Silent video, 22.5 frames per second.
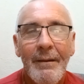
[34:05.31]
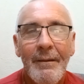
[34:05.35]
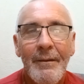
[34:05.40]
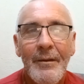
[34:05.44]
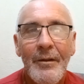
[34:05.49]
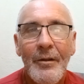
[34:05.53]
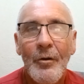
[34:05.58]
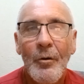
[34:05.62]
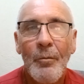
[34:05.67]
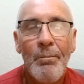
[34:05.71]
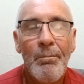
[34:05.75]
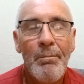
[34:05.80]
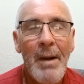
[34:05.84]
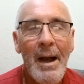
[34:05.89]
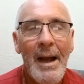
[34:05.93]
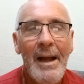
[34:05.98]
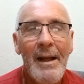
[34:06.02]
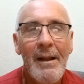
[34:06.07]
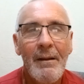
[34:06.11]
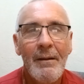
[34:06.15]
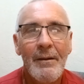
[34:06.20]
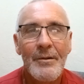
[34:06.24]
Your
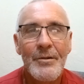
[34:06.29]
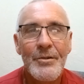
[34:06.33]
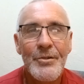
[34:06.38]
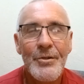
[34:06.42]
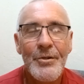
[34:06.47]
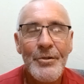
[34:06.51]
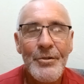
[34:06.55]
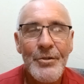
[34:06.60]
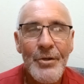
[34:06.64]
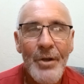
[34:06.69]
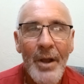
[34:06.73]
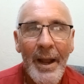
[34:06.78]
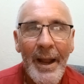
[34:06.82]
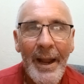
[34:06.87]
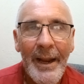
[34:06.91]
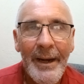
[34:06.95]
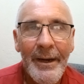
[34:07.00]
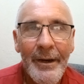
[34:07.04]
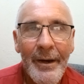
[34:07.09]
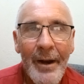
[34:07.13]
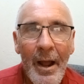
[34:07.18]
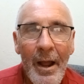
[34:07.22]
bail, as soon as you hand
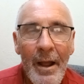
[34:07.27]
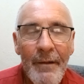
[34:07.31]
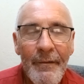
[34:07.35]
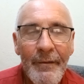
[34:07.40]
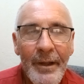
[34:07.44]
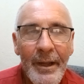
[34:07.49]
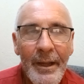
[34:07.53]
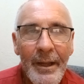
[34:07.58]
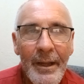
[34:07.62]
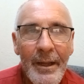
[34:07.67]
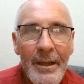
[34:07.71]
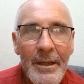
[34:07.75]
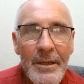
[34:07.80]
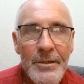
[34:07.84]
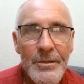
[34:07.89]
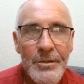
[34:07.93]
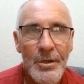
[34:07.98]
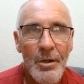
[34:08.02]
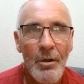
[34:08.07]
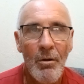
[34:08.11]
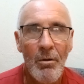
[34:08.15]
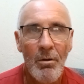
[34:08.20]
it over, is
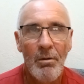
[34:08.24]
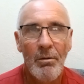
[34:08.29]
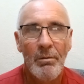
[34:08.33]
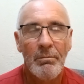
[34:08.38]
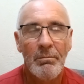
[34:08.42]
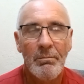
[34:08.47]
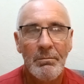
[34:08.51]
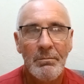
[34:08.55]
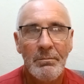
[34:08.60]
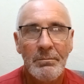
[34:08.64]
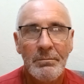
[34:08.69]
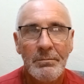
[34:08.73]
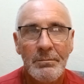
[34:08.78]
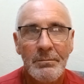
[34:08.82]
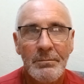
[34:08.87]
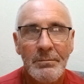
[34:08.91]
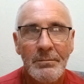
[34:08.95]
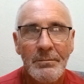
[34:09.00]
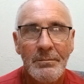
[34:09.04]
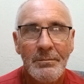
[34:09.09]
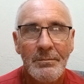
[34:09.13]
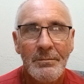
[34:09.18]
gone.
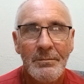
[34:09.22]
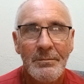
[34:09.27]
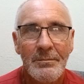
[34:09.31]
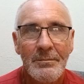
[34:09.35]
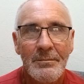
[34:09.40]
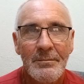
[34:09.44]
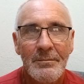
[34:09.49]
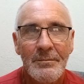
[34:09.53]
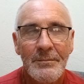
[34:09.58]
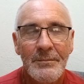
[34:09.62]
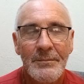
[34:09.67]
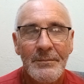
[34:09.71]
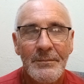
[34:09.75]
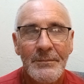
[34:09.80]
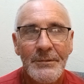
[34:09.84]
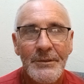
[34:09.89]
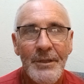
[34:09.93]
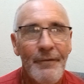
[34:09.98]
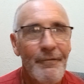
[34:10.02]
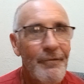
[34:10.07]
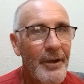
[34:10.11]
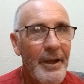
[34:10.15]

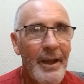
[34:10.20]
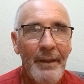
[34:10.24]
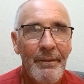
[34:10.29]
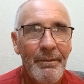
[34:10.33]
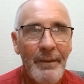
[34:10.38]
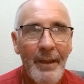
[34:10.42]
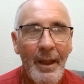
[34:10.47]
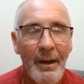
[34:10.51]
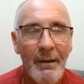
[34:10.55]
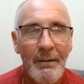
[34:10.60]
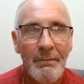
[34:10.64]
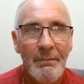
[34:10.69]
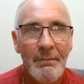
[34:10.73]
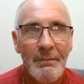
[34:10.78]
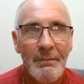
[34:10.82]
So forget that.